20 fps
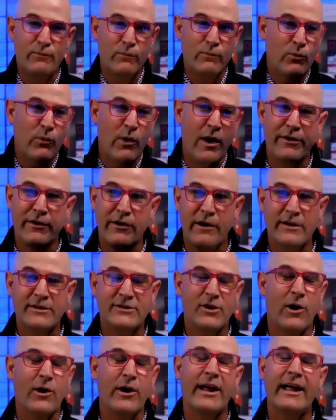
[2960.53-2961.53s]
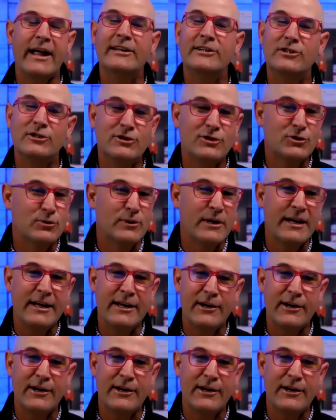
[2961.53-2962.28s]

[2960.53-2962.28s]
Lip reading: whether it's our industry